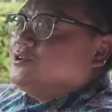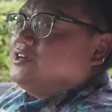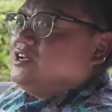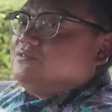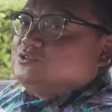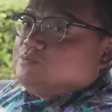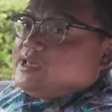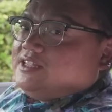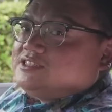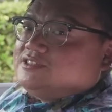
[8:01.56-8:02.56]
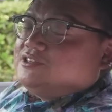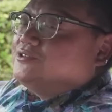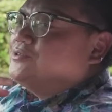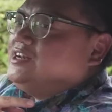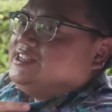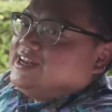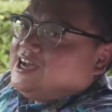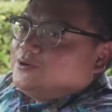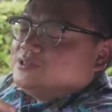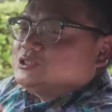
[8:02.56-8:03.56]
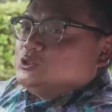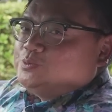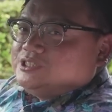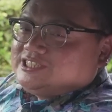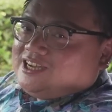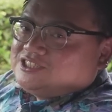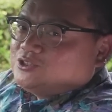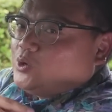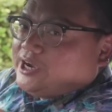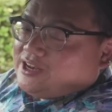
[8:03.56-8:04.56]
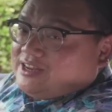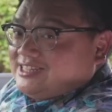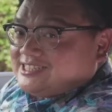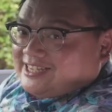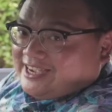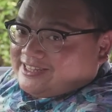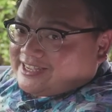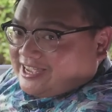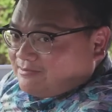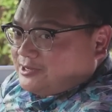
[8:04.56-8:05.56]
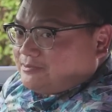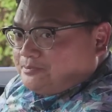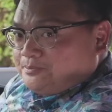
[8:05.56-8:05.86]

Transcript: good enough to match the really loud supercharger whine inside the cabin.